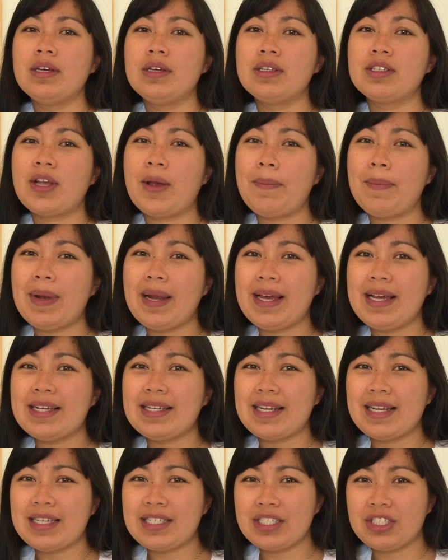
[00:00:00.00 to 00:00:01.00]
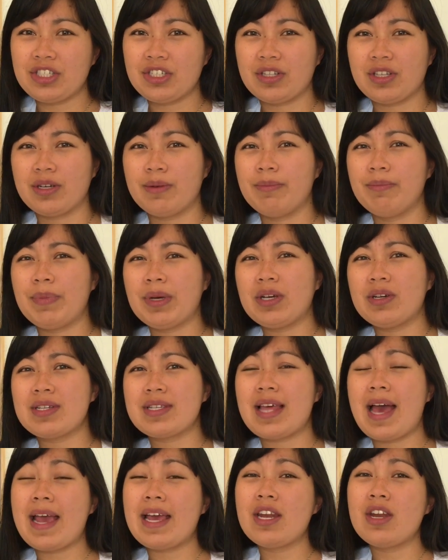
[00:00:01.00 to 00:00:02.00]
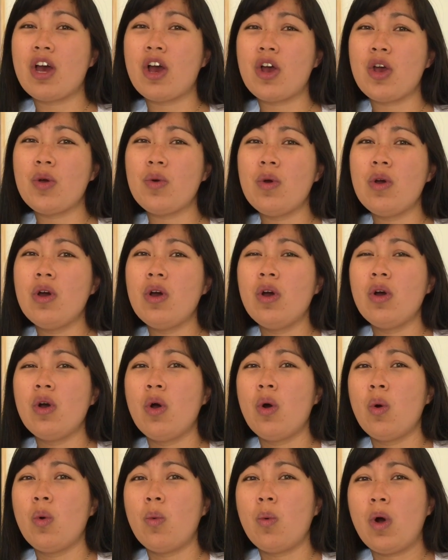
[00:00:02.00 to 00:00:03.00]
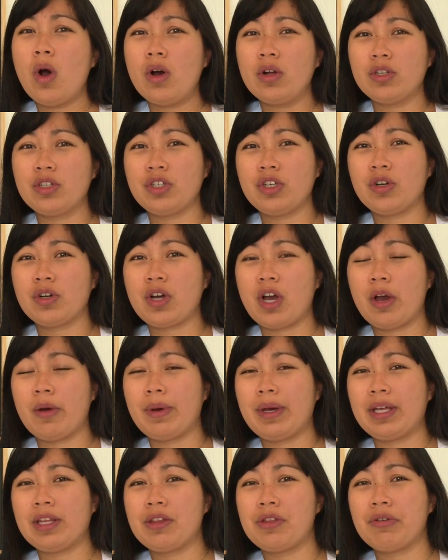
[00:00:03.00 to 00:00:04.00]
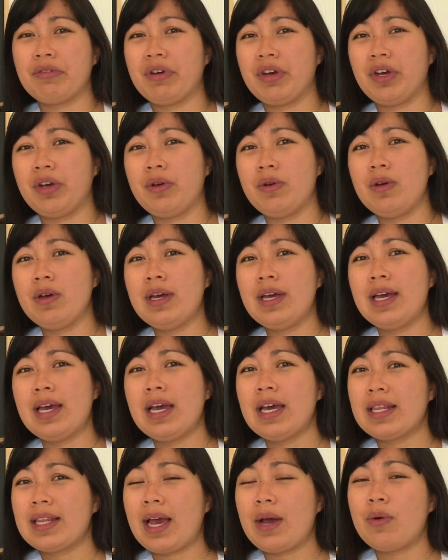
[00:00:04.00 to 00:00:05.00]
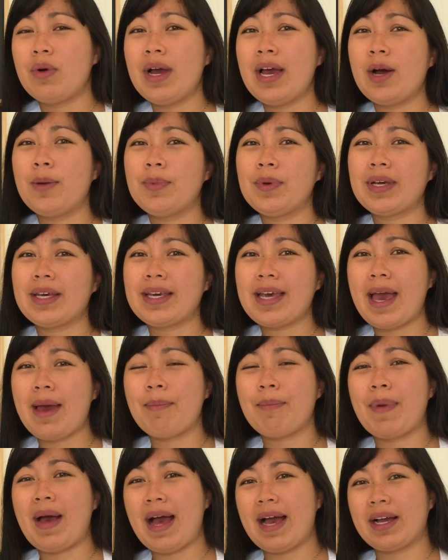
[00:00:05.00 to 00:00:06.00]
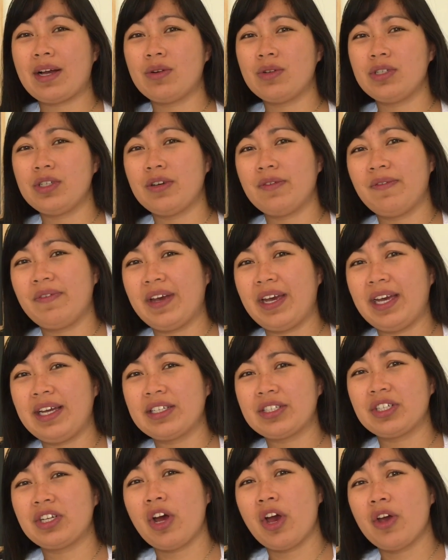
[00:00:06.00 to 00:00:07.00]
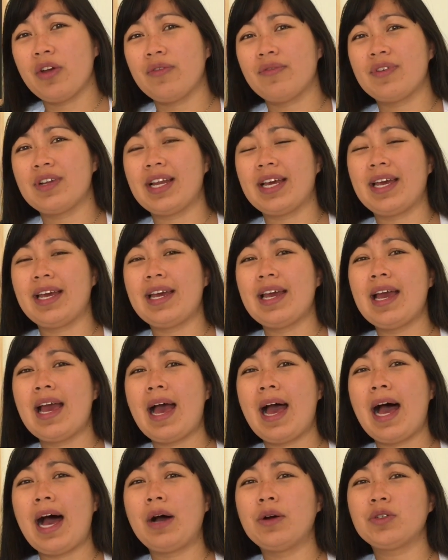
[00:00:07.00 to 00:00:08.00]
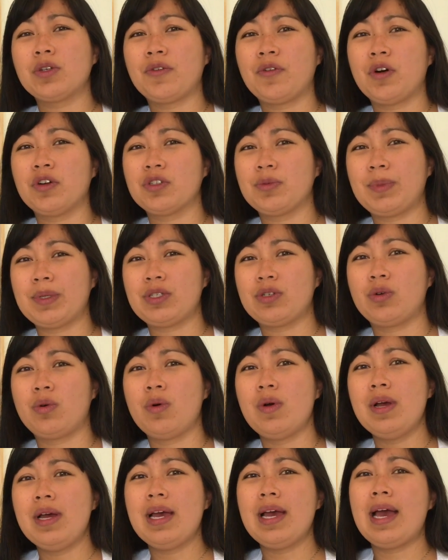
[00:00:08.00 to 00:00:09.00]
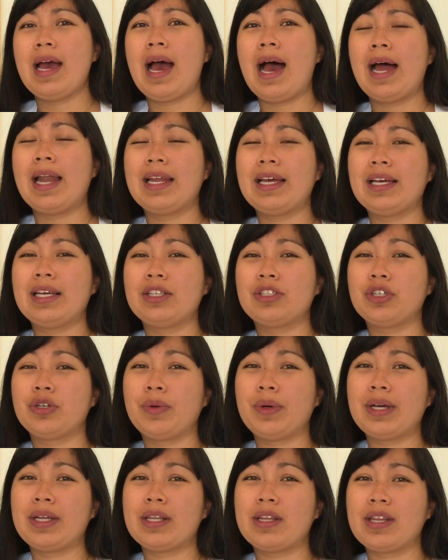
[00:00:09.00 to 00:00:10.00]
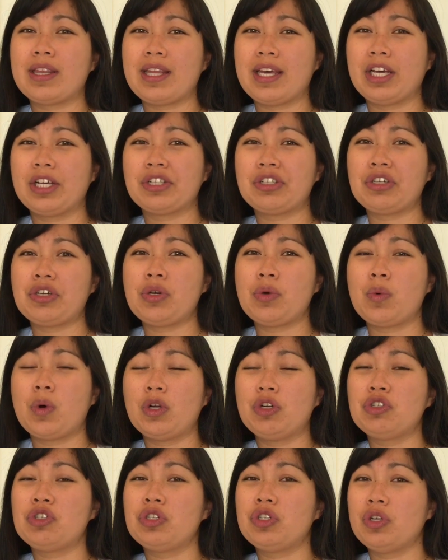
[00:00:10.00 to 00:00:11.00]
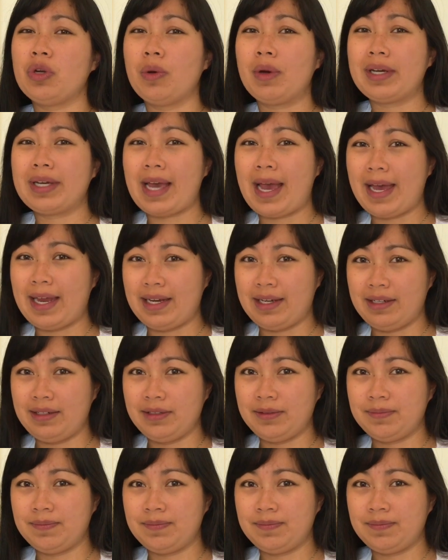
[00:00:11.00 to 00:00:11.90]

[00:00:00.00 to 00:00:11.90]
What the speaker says: So please listen to them, because they know what you're going through. They will help you get back on your feet and hopefully out of hospital and doing the things that you want to do again.